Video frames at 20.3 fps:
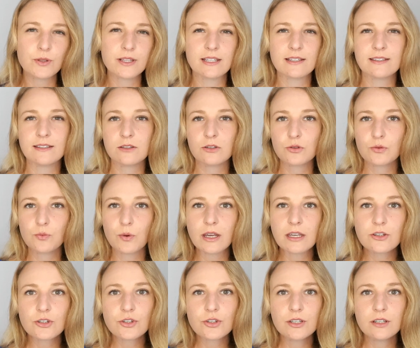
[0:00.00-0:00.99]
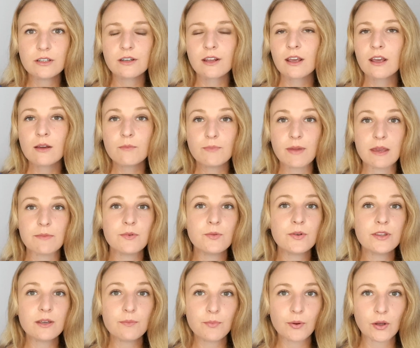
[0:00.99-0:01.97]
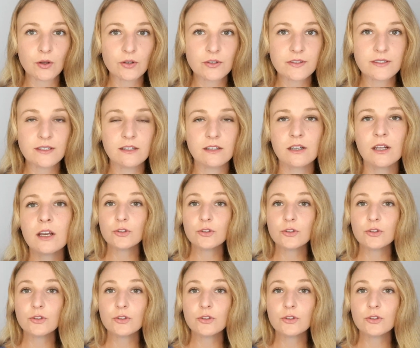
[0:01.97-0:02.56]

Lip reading: with the situation, maybe with a person,